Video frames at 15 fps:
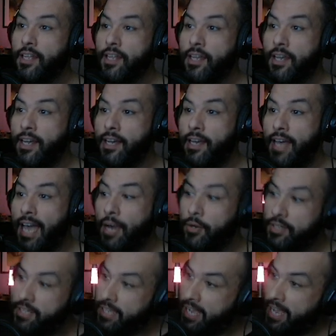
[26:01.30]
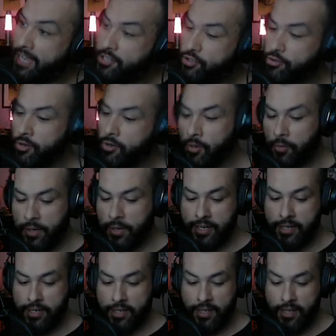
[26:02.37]
uh, out at the Astro
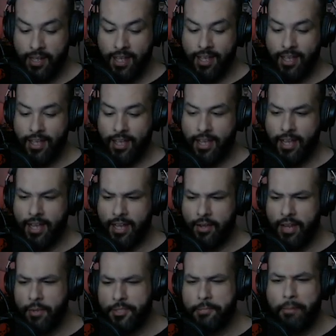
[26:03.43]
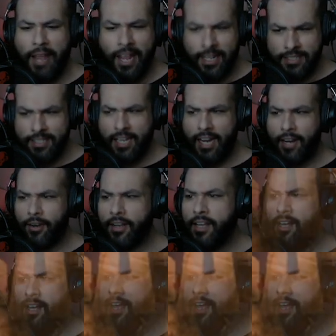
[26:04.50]
Arena. Uh, it was Pantera,